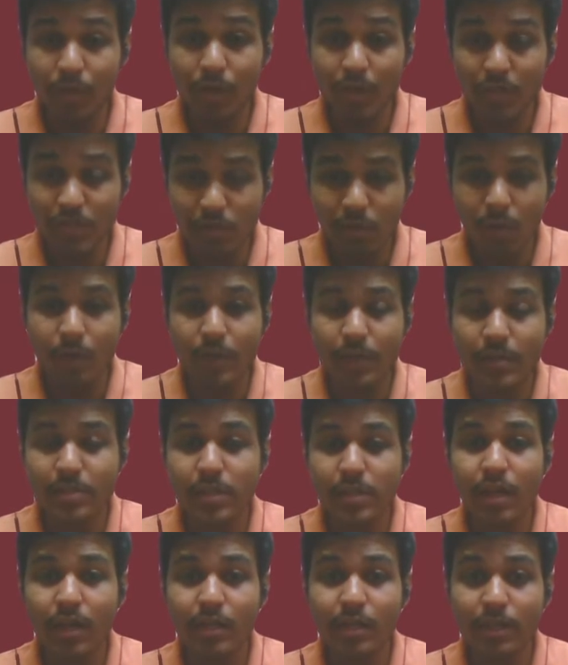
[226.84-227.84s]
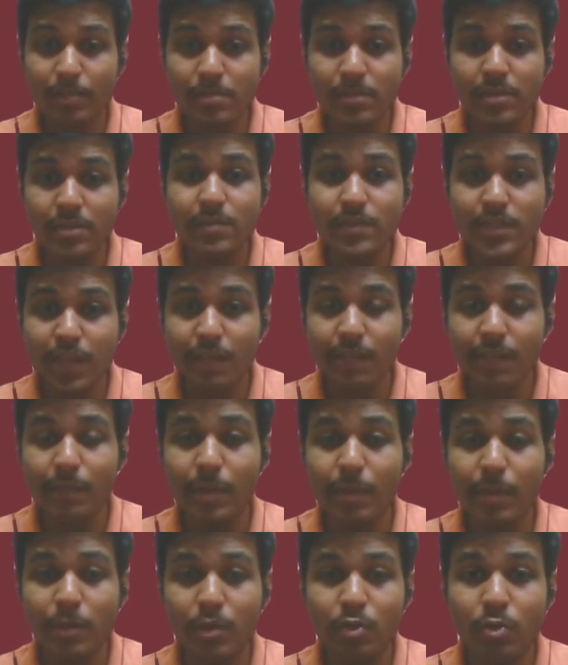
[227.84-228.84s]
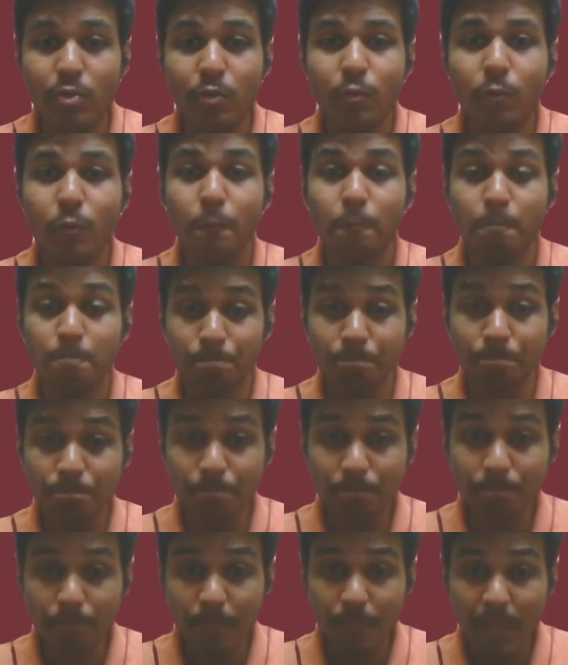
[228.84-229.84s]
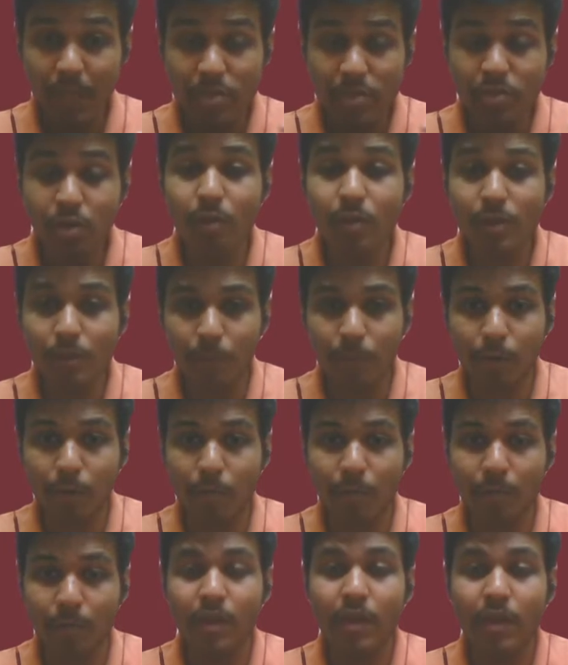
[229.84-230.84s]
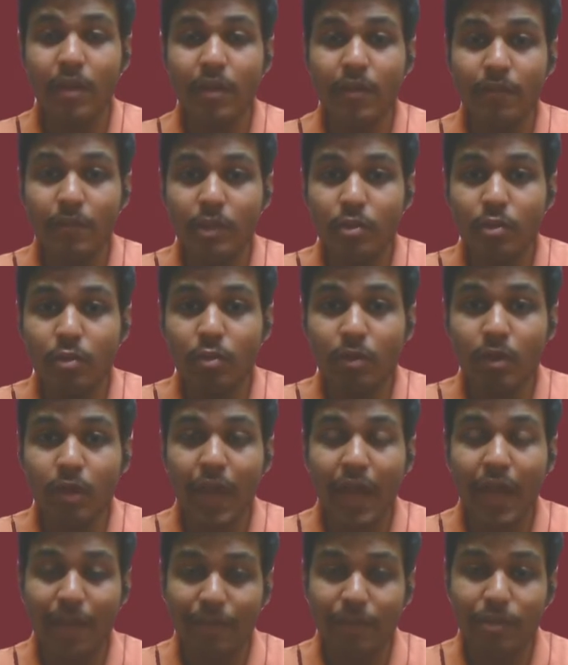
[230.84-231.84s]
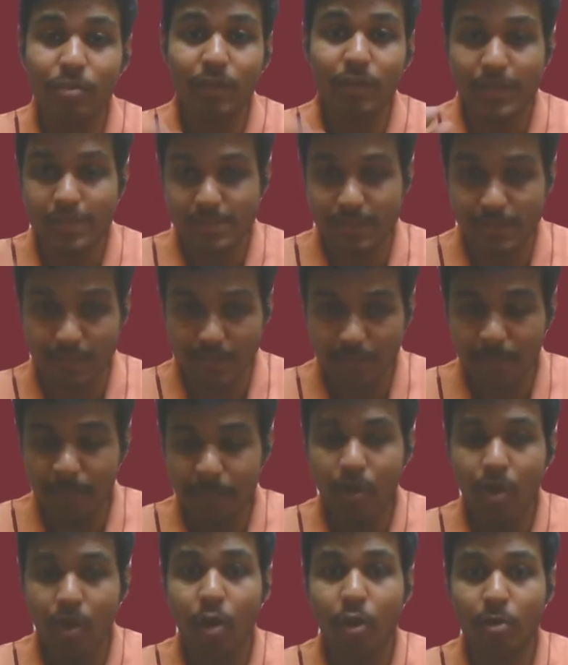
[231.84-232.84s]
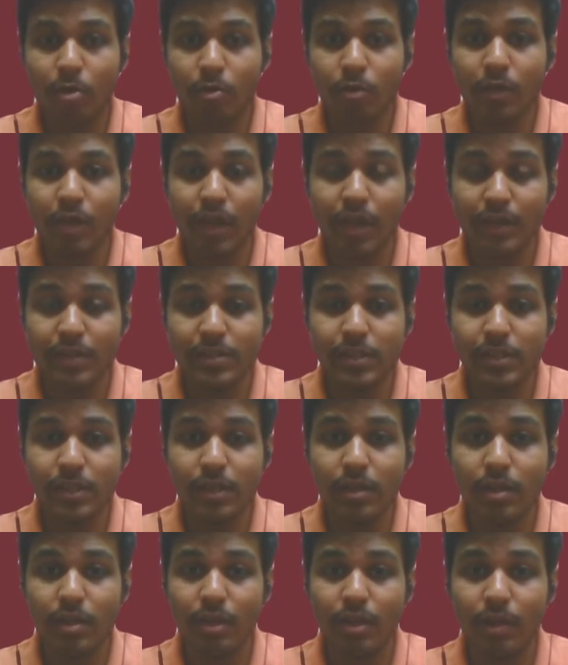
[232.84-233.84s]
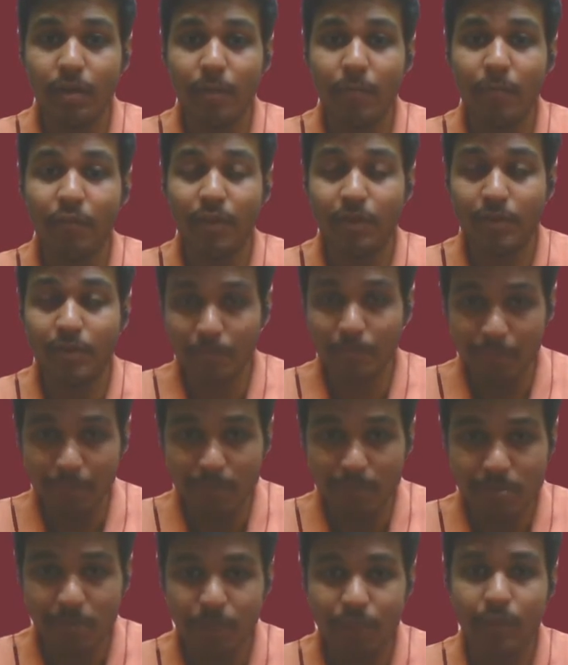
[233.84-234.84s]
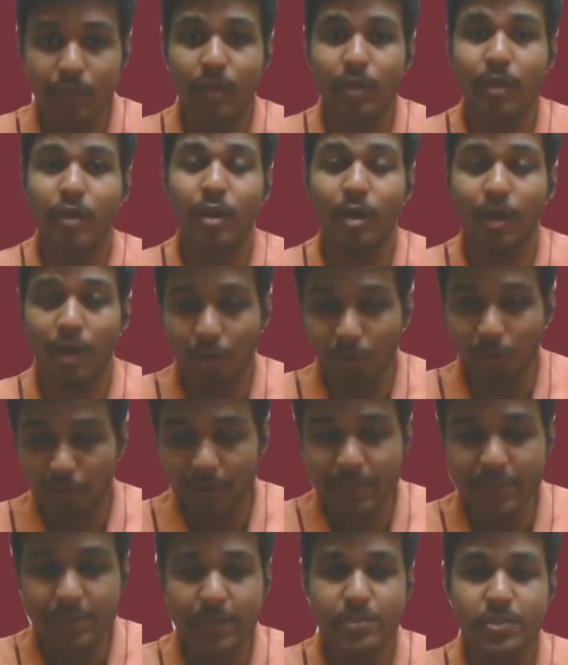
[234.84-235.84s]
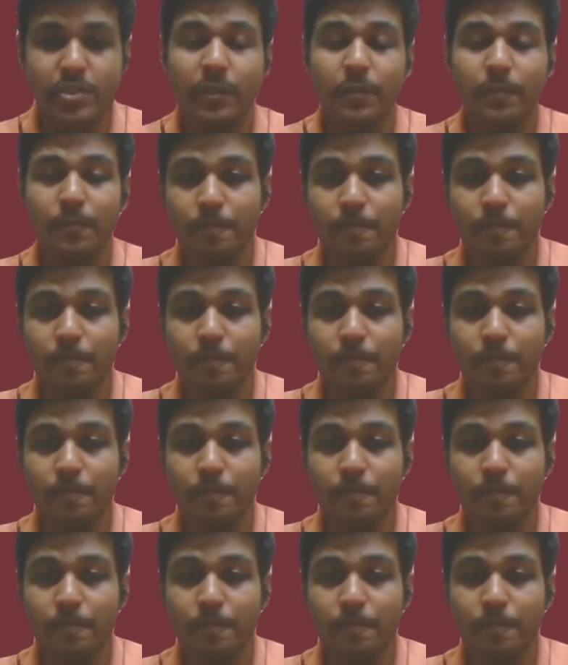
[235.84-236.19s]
his colleagues are themselves able to solve the problem without having to consult him or to consult further members of the organization.